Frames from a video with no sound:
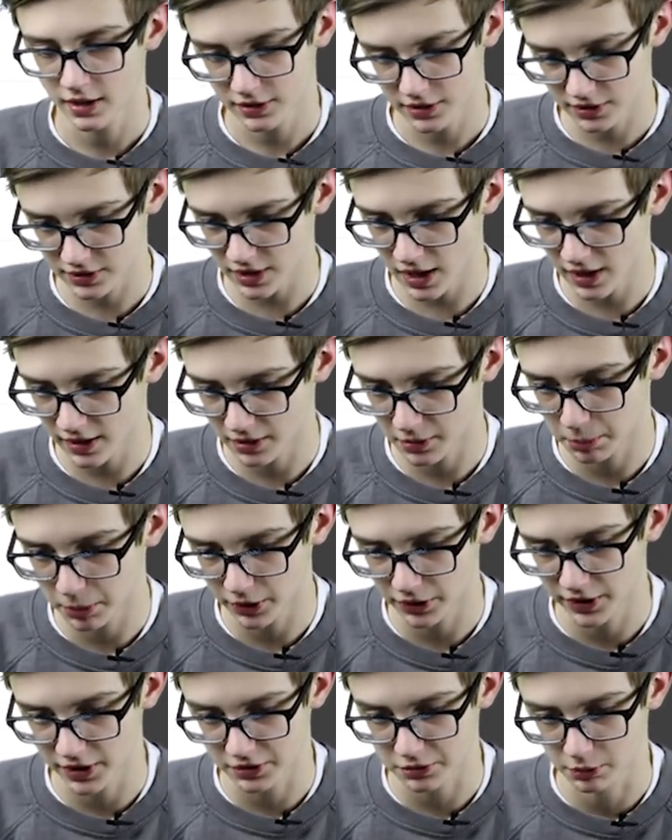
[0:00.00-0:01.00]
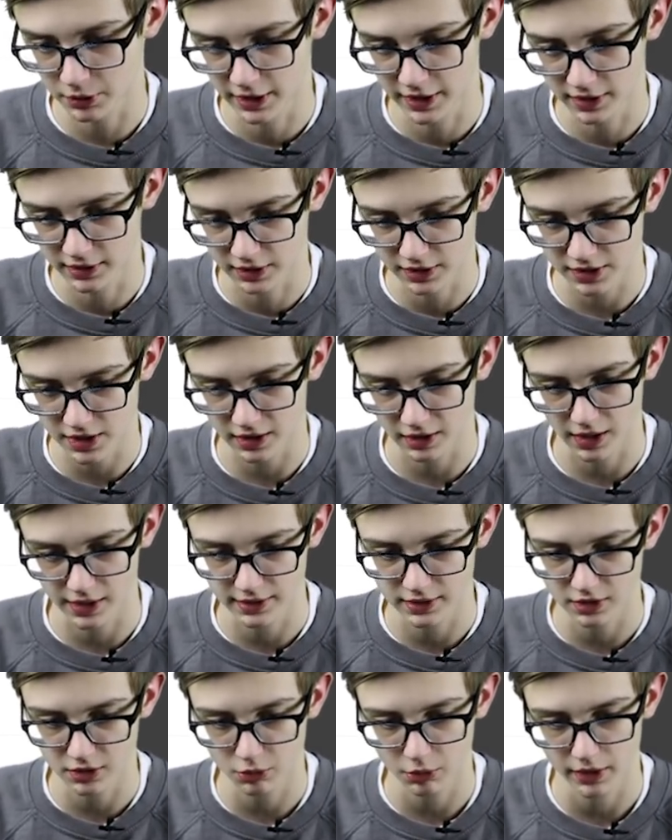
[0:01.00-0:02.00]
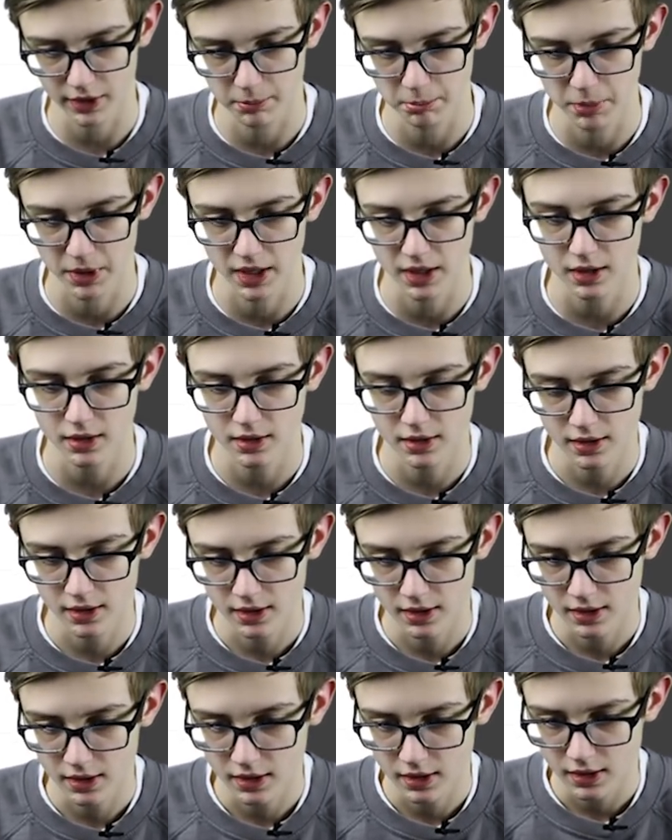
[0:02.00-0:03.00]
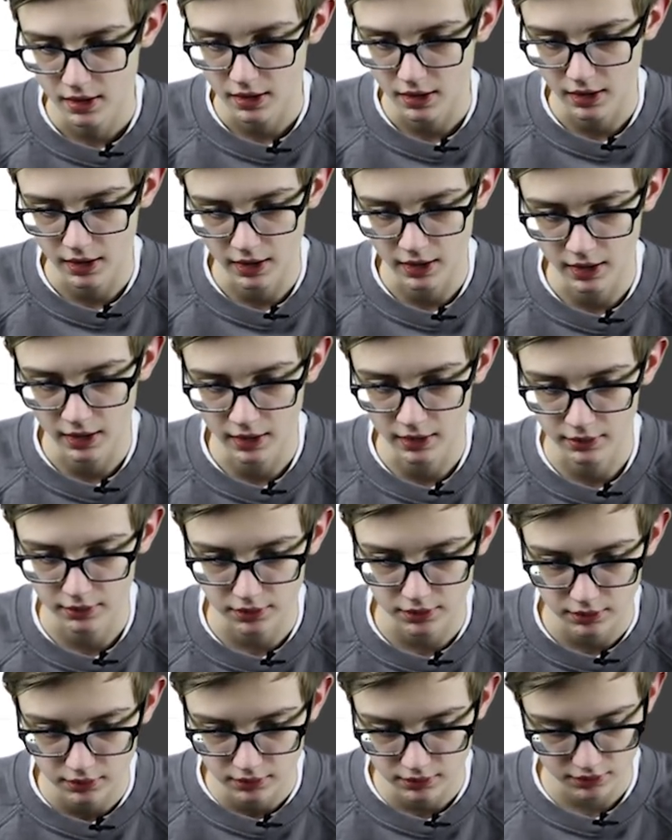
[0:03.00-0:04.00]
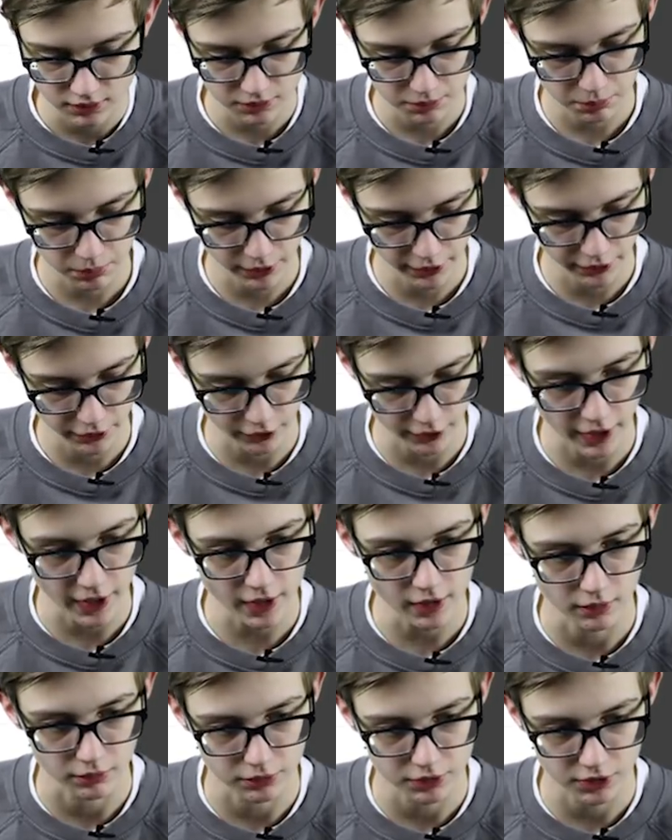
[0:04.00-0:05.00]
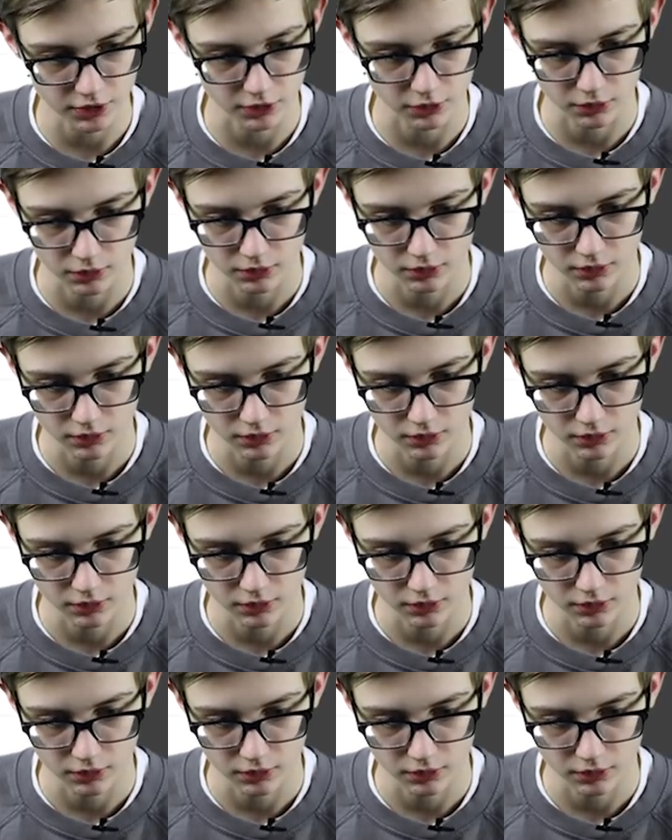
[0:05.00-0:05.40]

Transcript: Decided to put this one in because I liked it quite a bit. And it's pretty creative, so.